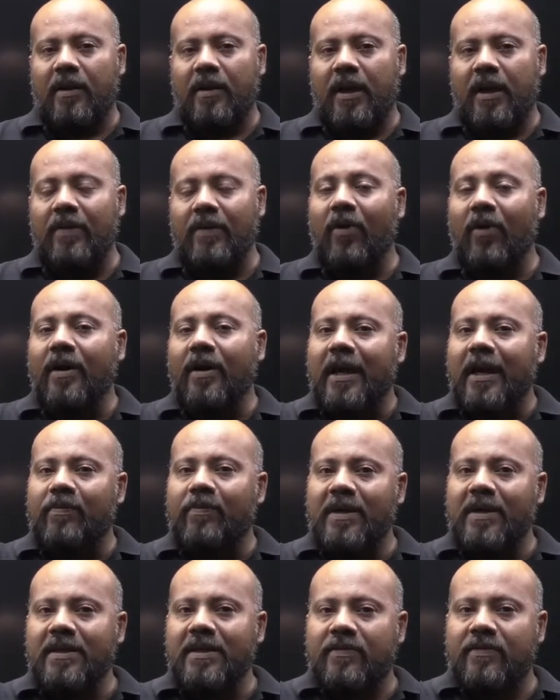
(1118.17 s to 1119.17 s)
And what
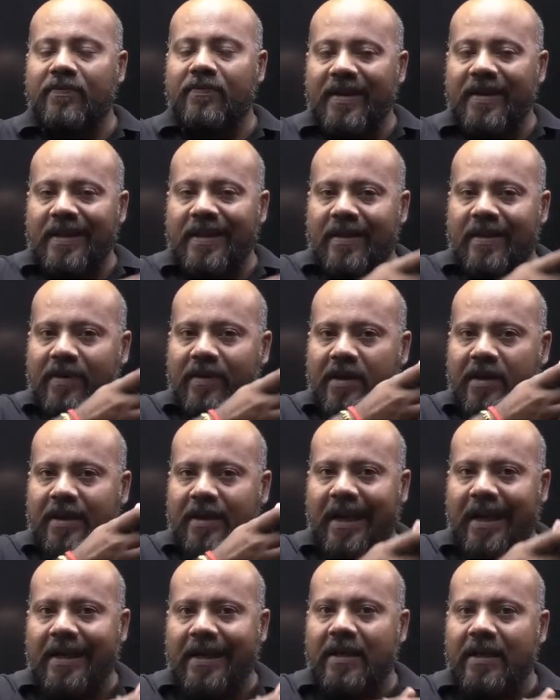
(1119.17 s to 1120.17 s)
happens with our
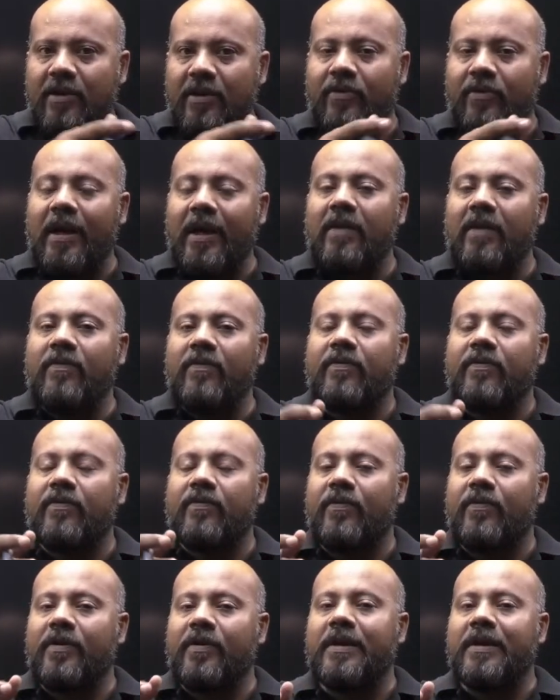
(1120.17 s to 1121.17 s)
ten, twelve,
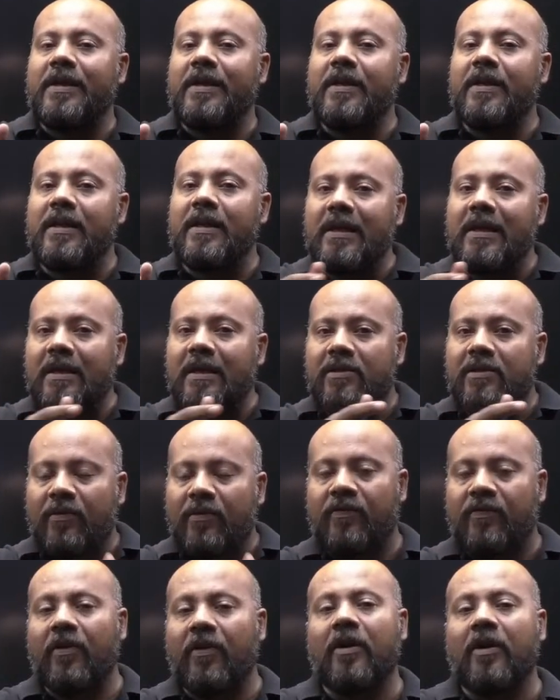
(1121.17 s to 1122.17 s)
fourteen years
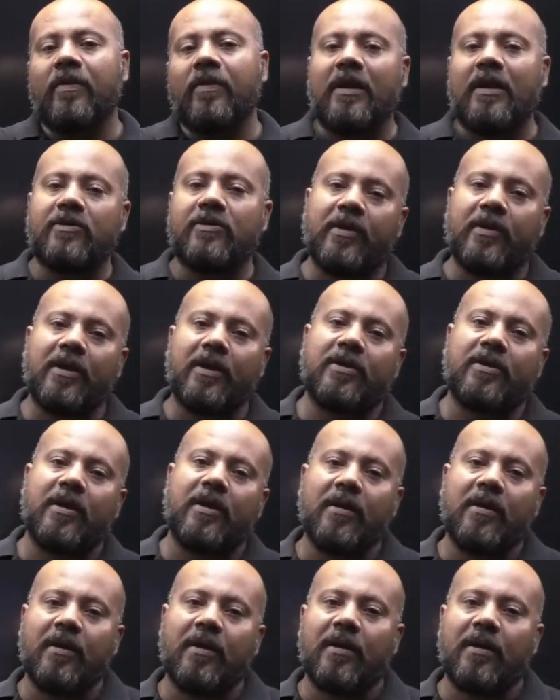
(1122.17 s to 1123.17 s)
of formal
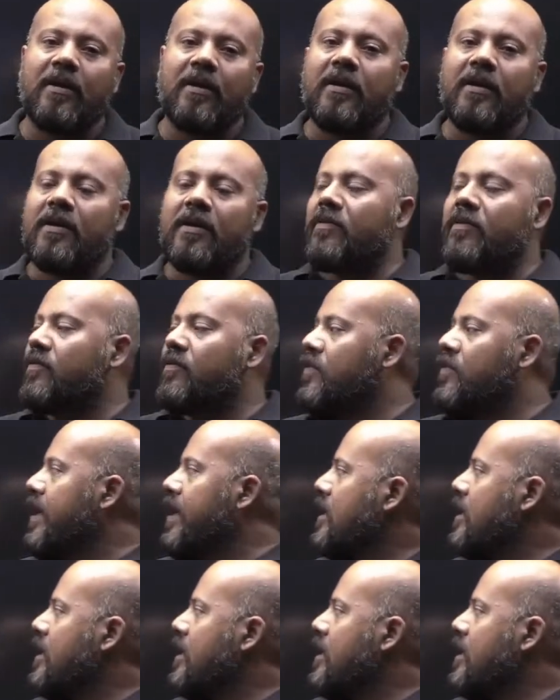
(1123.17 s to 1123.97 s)
education, we